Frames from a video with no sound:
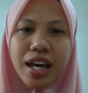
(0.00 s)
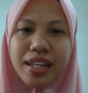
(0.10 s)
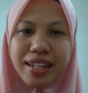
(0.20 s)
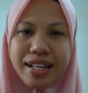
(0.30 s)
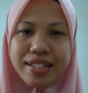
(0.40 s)

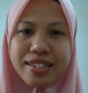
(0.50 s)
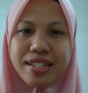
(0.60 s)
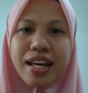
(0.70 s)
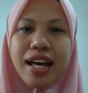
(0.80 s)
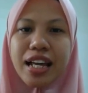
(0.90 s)
Next,
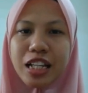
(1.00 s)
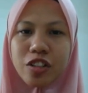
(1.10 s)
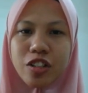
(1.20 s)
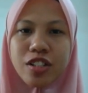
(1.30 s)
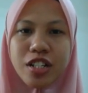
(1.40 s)

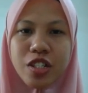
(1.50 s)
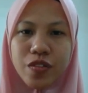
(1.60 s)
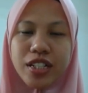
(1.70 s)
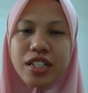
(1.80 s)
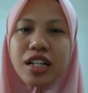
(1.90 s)
electron
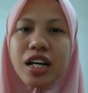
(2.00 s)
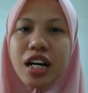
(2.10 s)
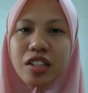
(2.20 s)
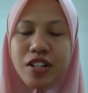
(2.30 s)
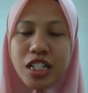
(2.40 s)
transfer.
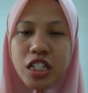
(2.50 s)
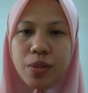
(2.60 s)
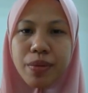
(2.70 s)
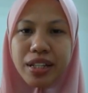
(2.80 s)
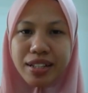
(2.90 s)
Transition
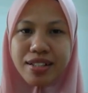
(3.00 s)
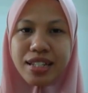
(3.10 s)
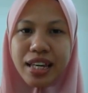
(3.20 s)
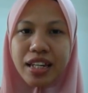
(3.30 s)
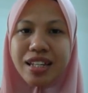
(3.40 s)
metals
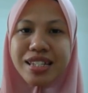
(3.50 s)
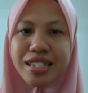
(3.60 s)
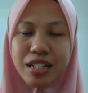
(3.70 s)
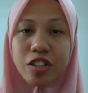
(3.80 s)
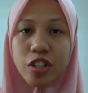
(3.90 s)
can
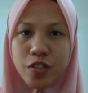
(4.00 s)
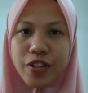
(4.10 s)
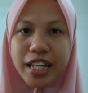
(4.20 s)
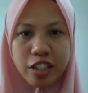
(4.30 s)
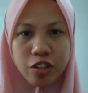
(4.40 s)
easily transfer
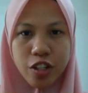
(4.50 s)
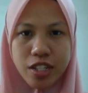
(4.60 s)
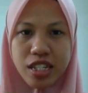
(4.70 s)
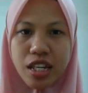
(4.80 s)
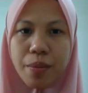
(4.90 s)

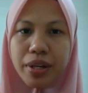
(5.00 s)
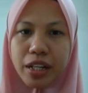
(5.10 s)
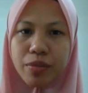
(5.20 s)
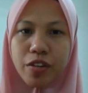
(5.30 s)
electrons, making them